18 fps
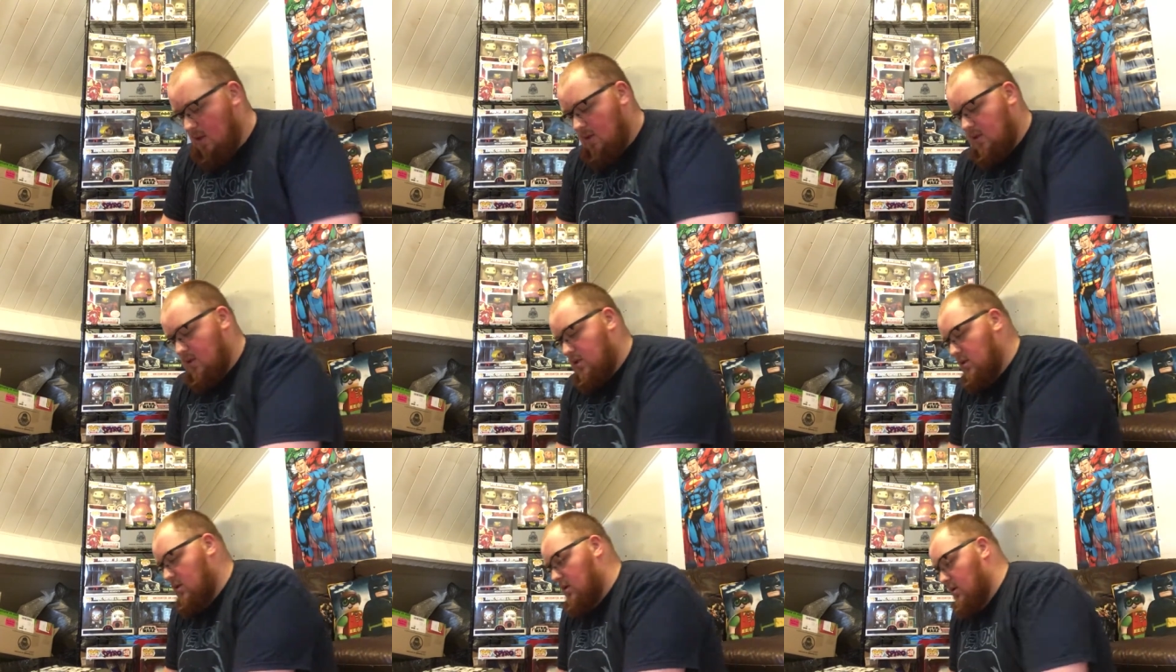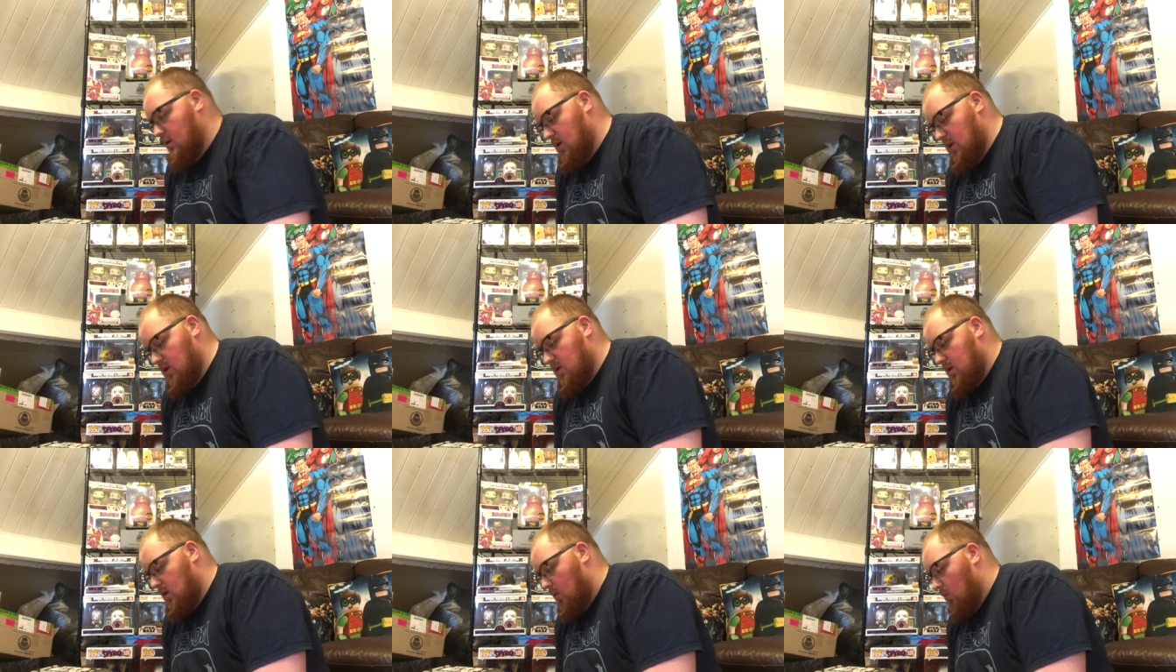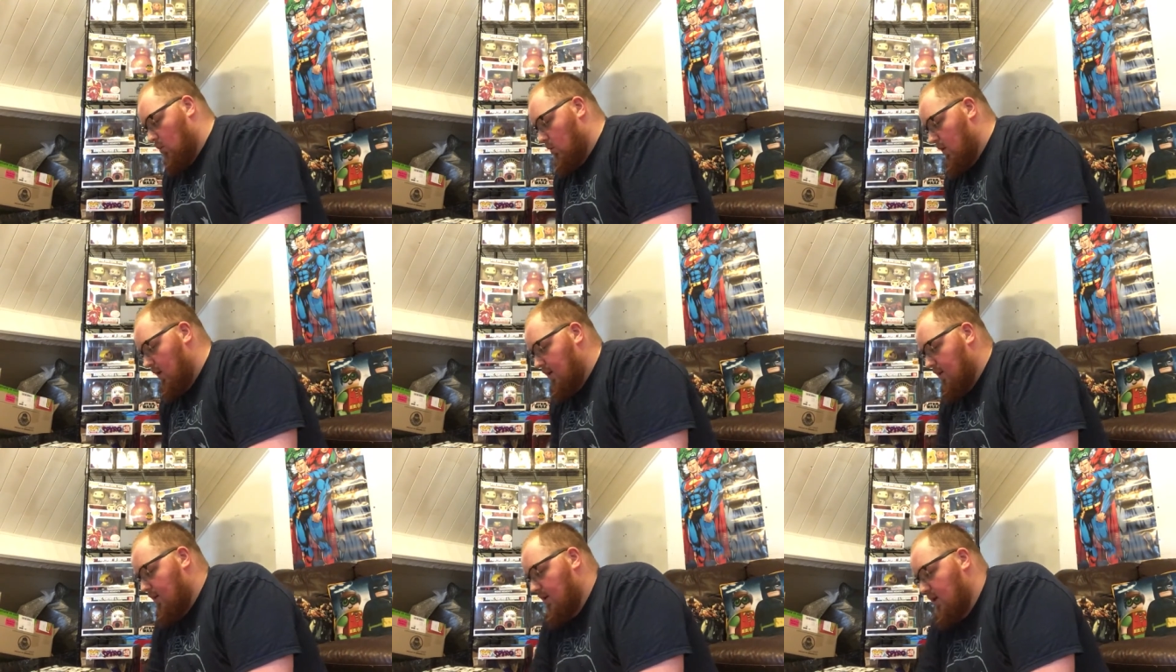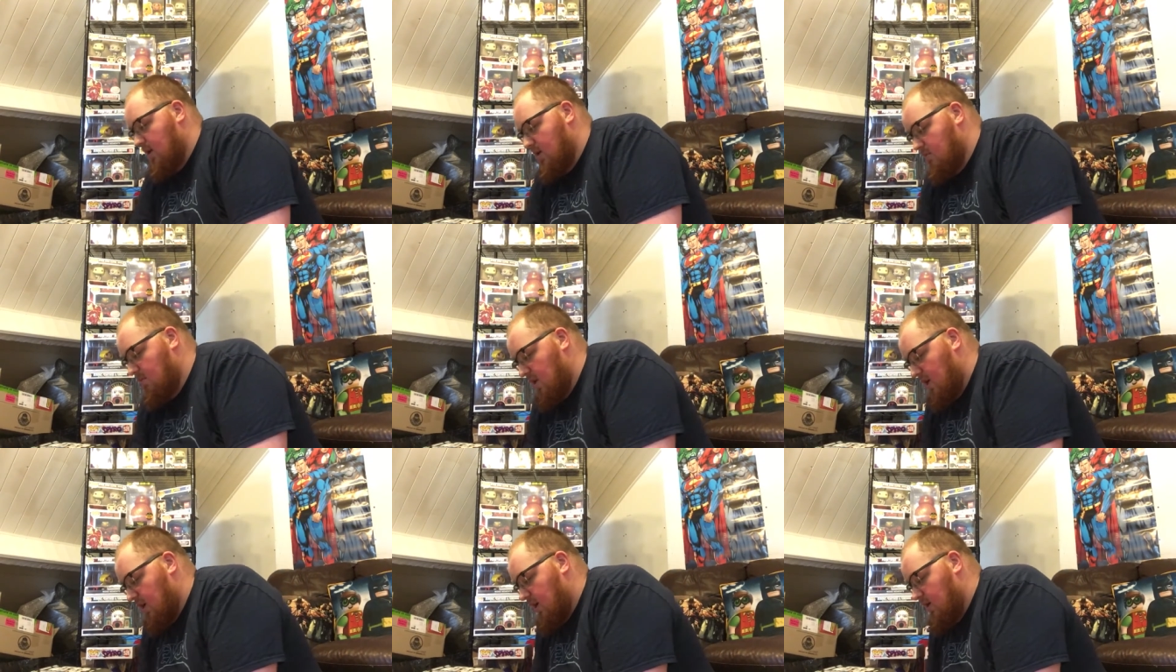So let's whack these
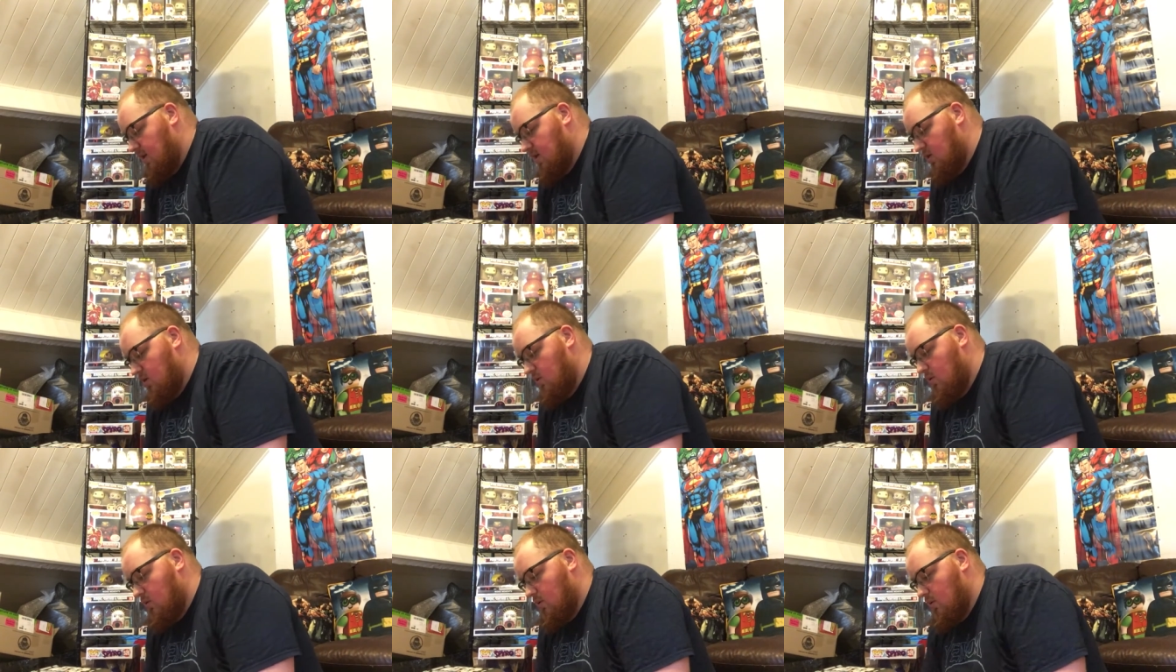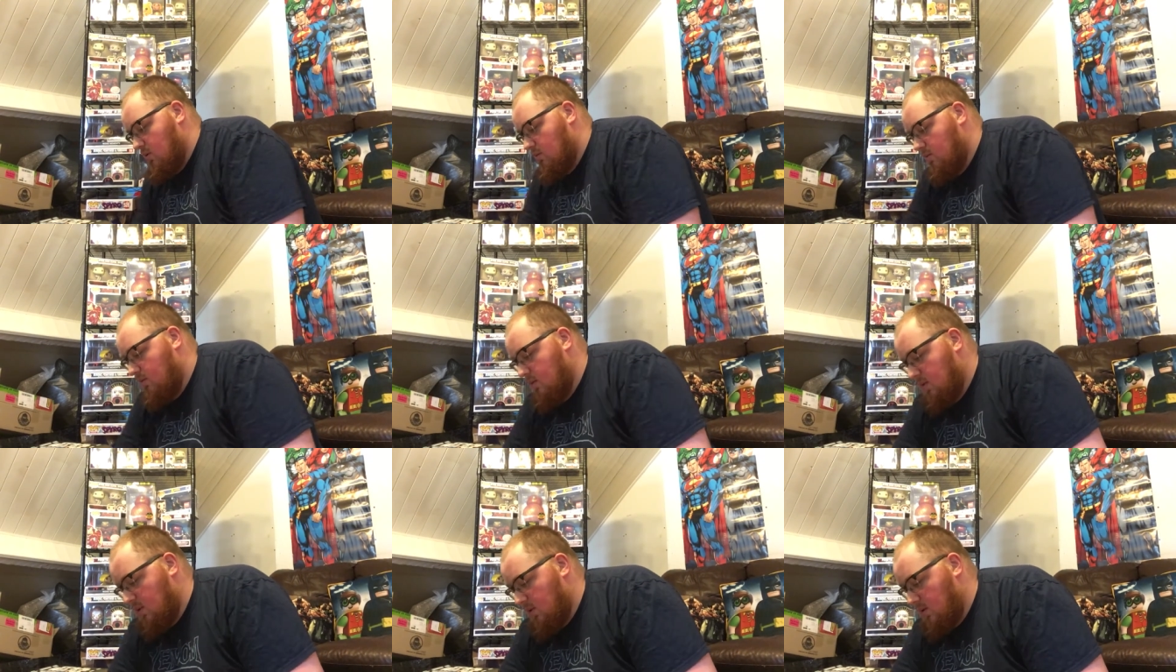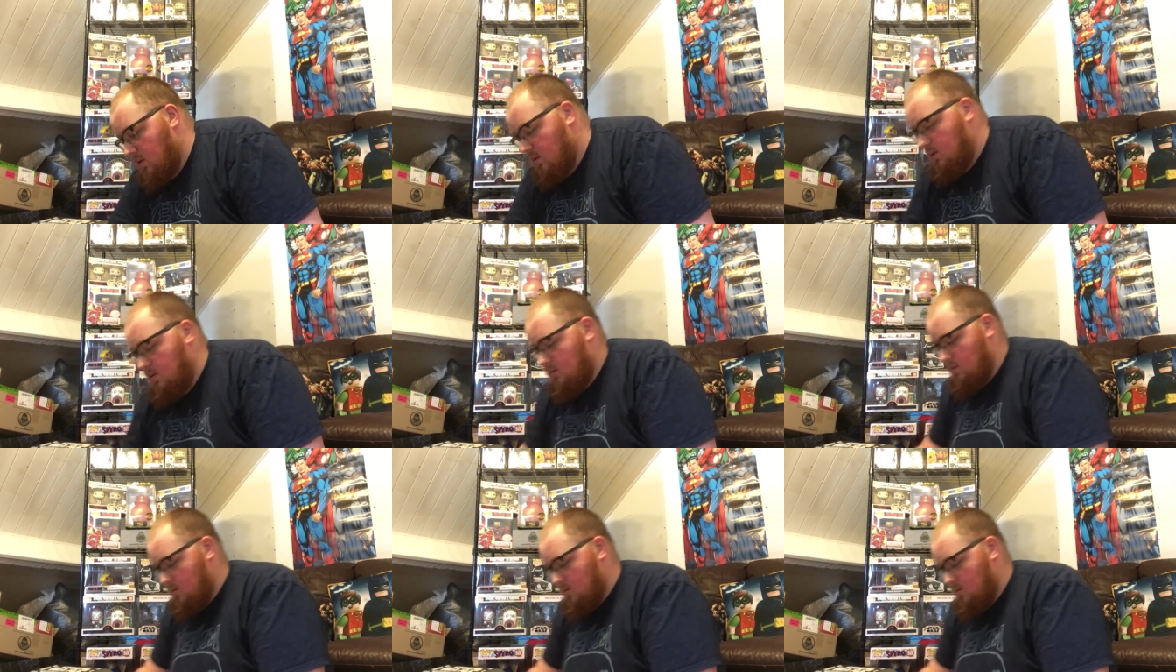back into oh.